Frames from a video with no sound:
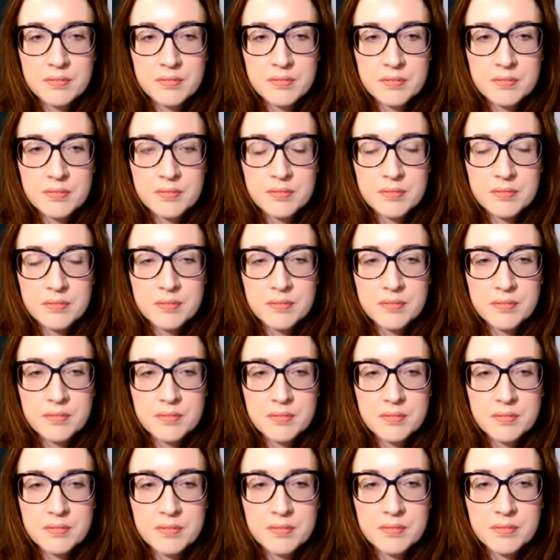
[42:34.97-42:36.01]

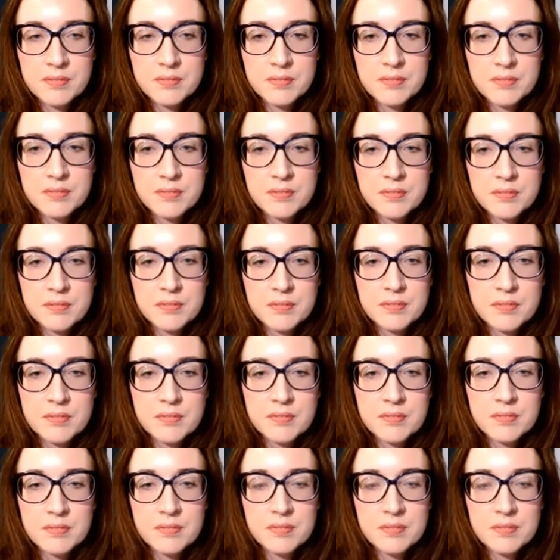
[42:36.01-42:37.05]

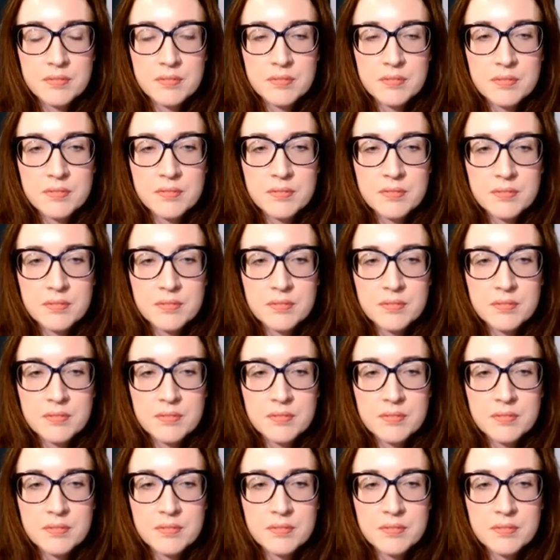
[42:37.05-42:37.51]
This person isn't speaking.